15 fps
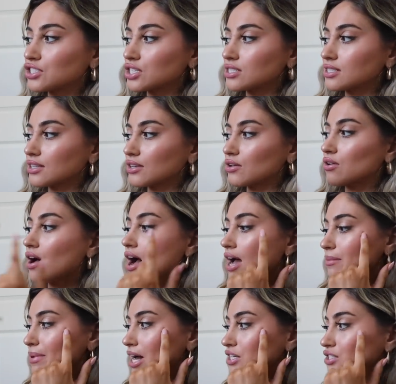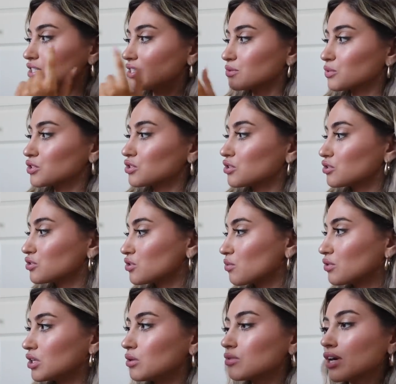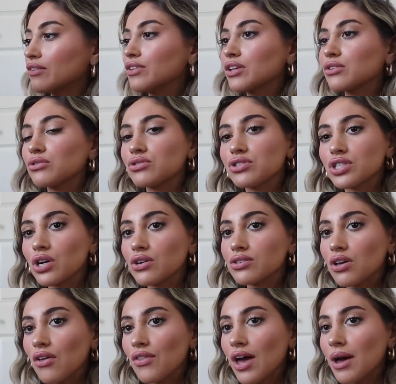just the little eye patches, which they're so cute. They have like little stars on